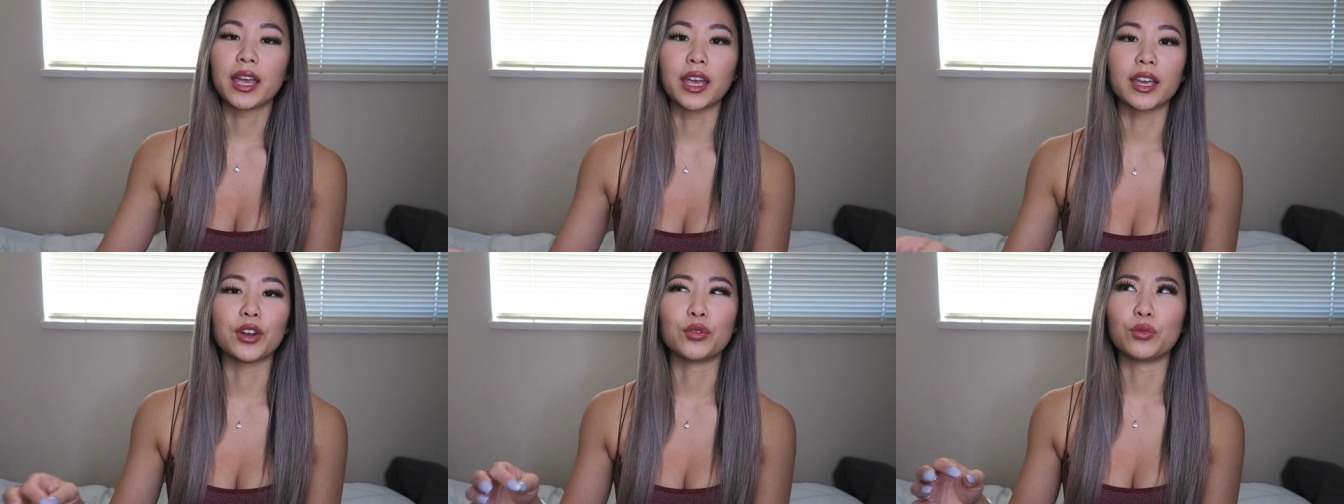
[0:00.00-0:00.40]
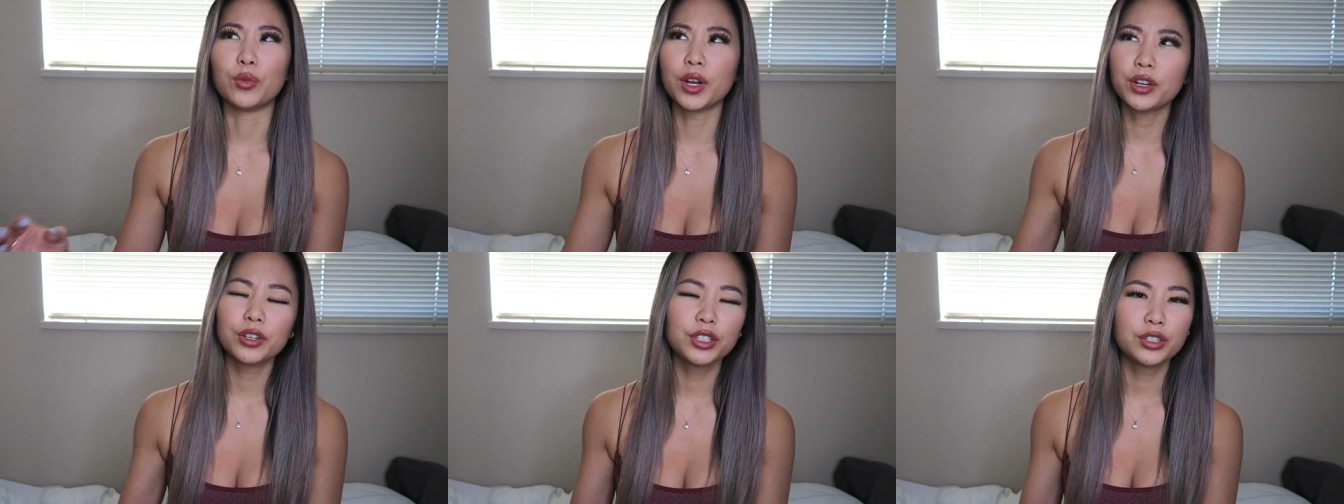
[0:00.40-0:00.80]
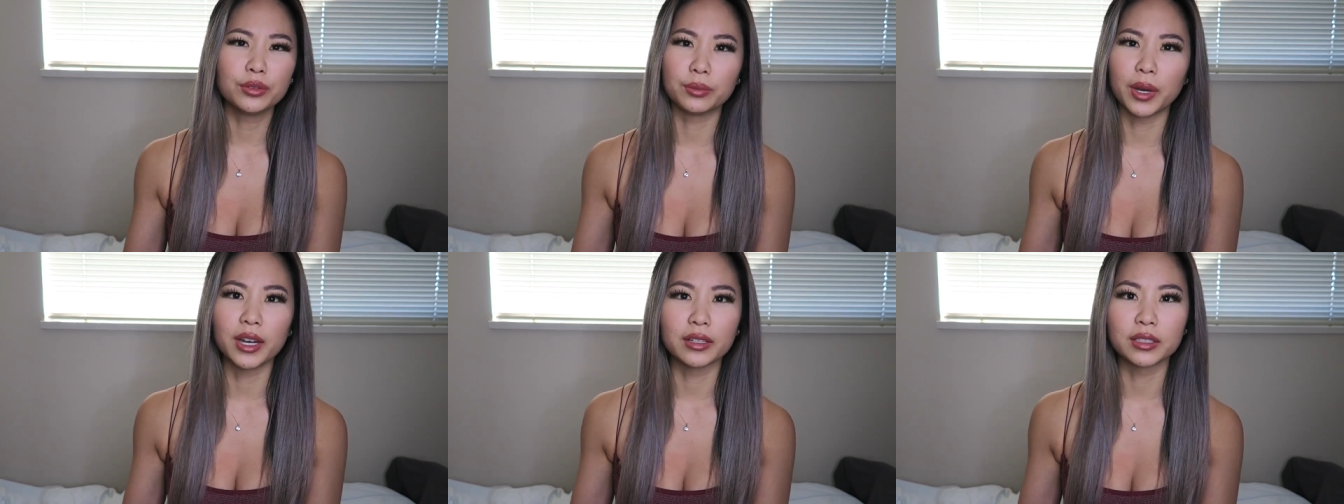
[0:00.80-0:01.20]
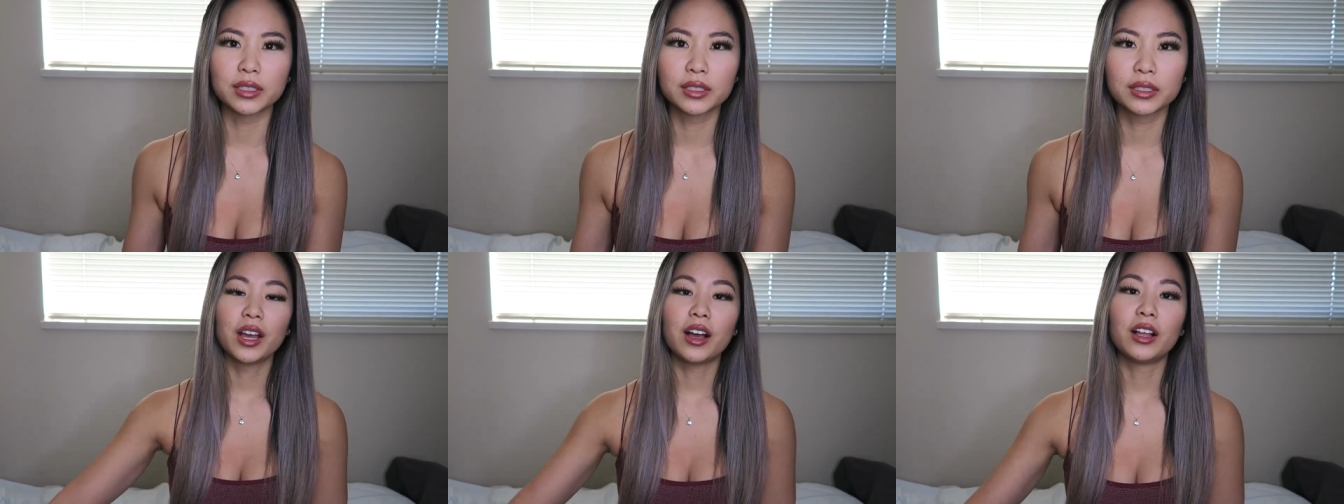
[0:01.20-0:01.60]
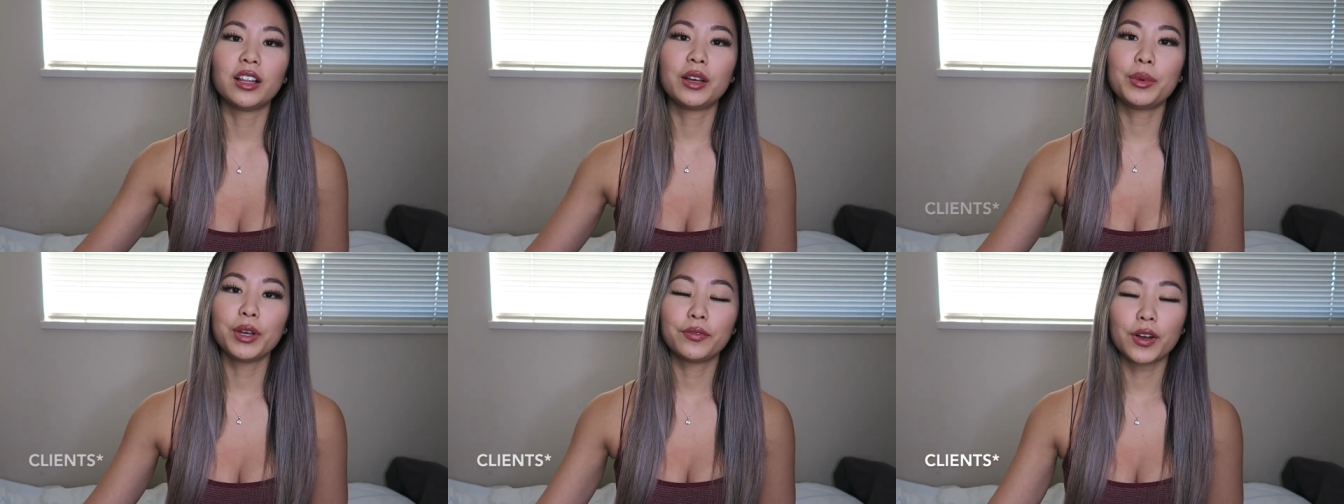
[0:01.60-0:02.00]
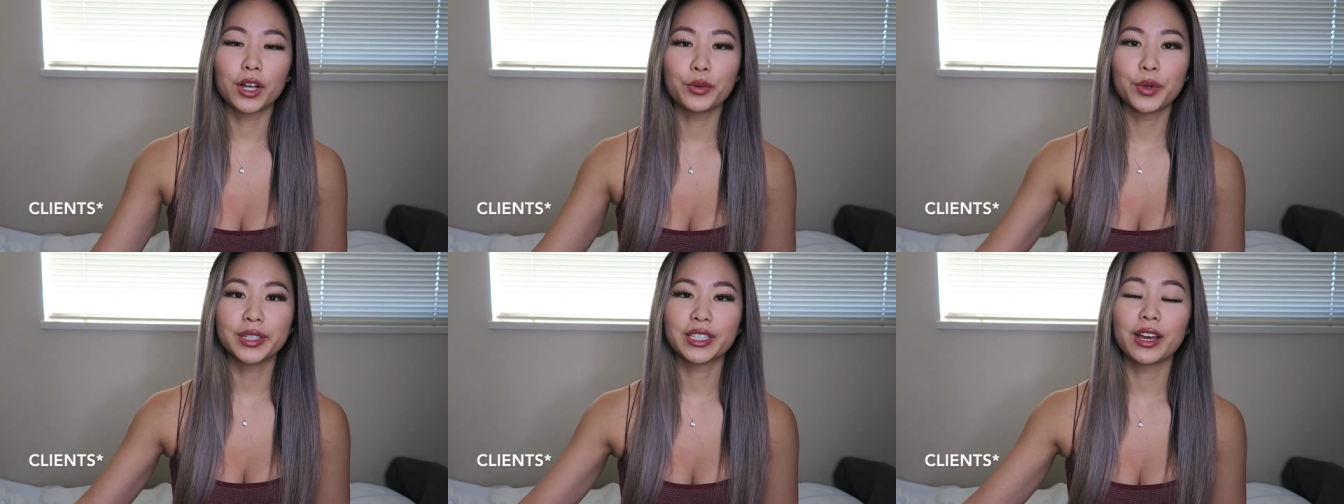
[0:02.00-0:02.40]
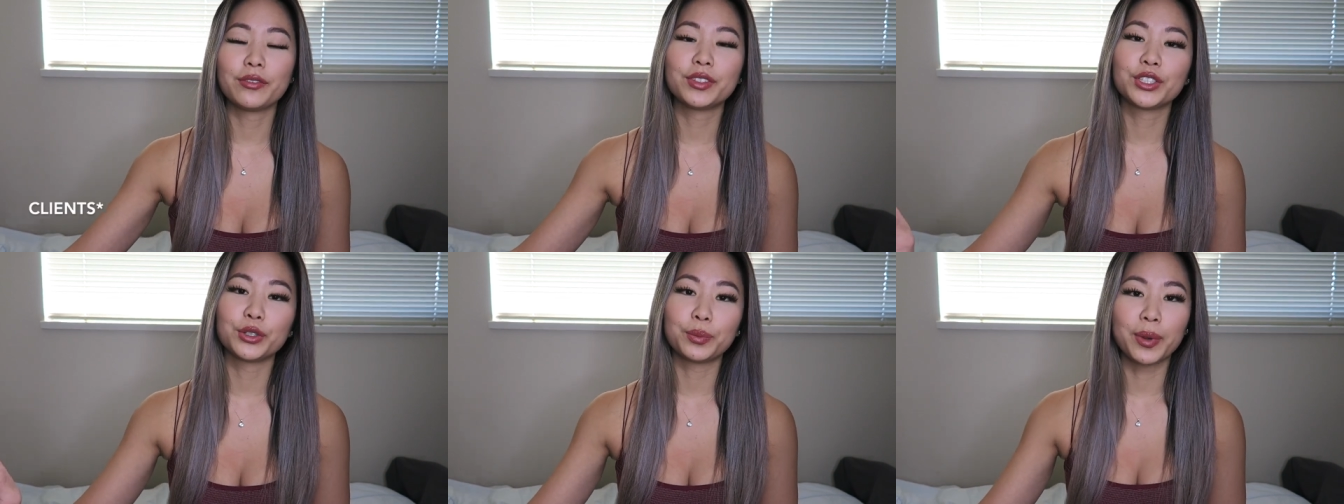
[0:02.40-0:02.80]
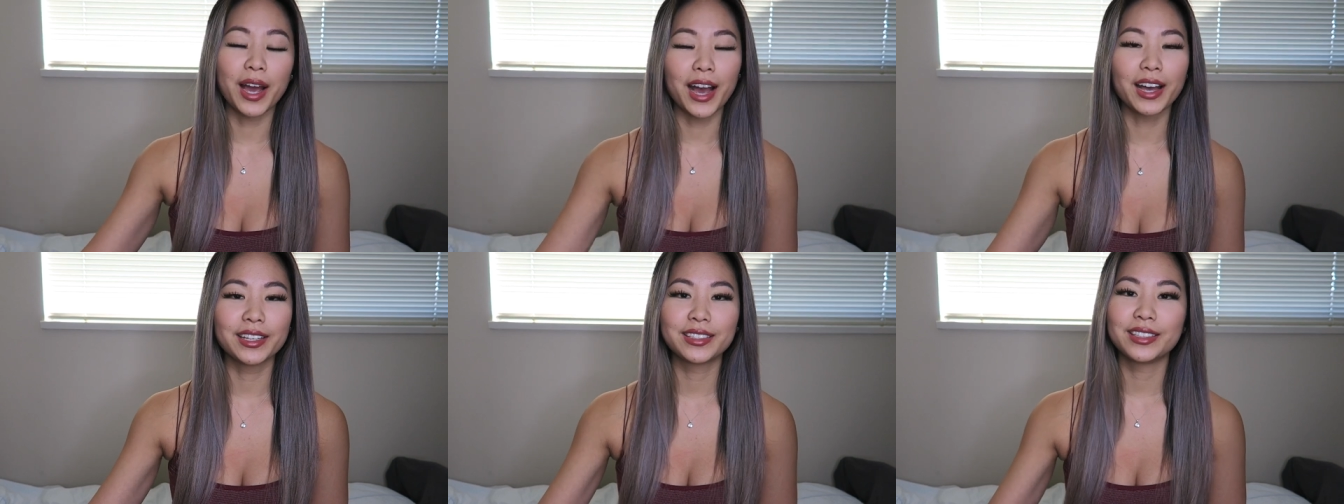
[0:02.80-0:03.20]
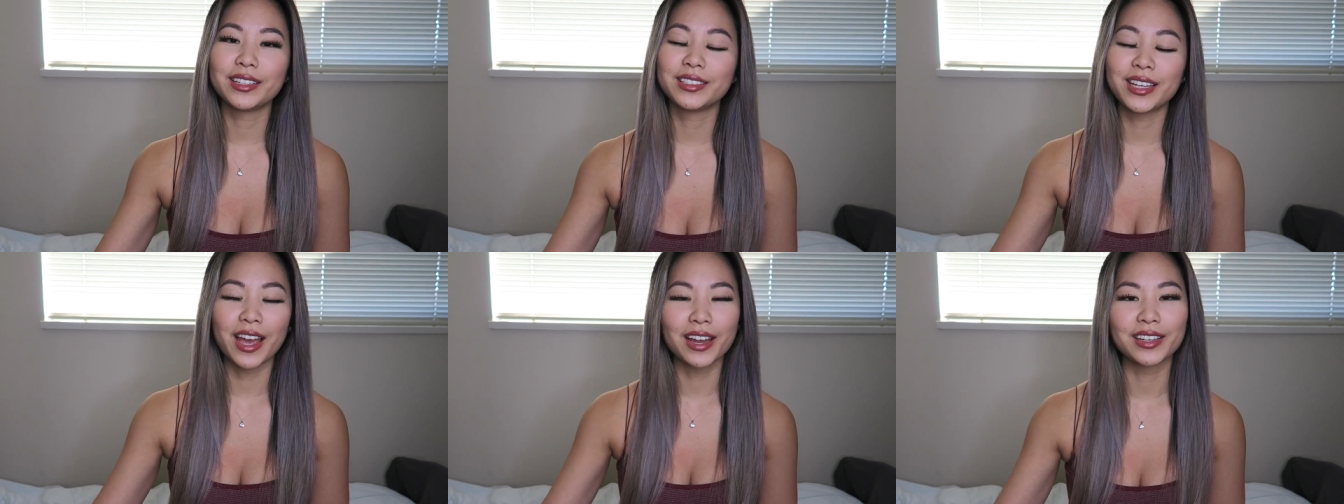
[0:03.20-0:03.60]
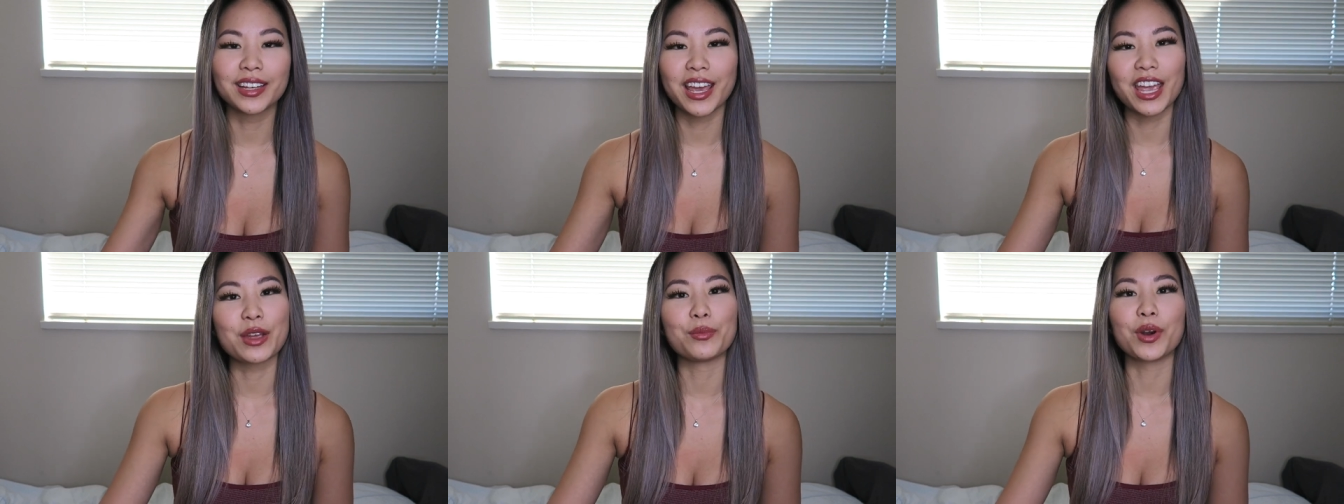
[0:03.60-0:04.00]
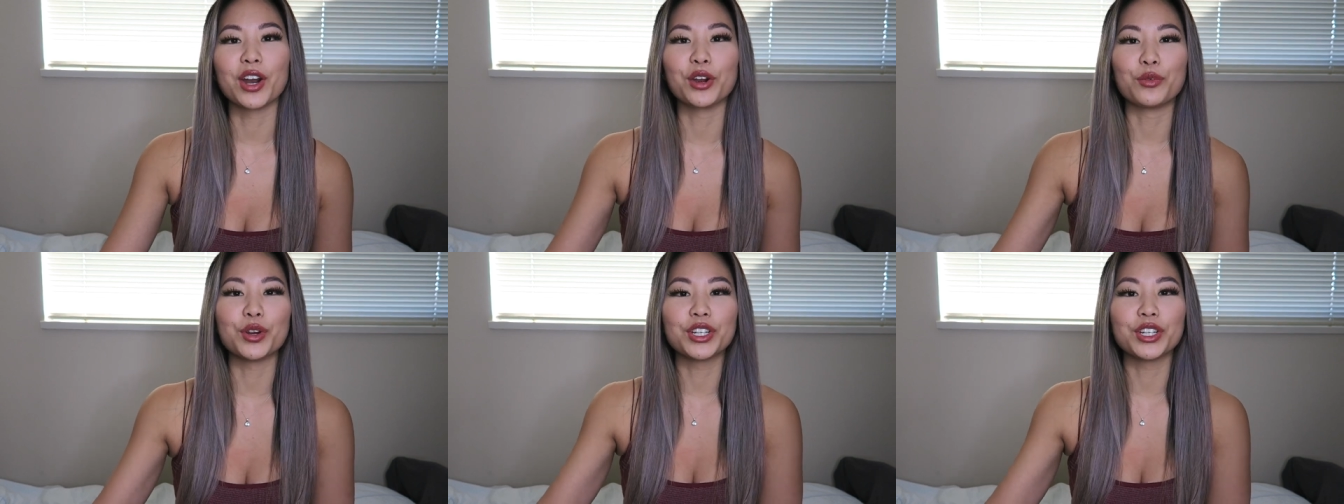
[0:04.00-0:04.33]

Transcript: in one or two months a lot of my followers have surpassed the 10k mark,